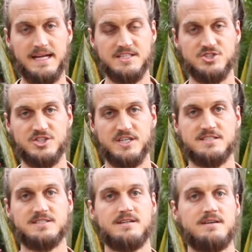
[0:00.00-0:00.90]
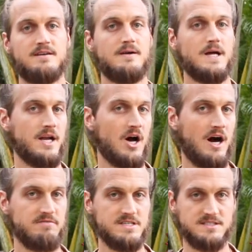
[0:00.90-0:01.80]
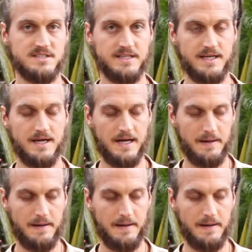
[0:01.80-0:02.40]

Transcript: It's just, and obviously,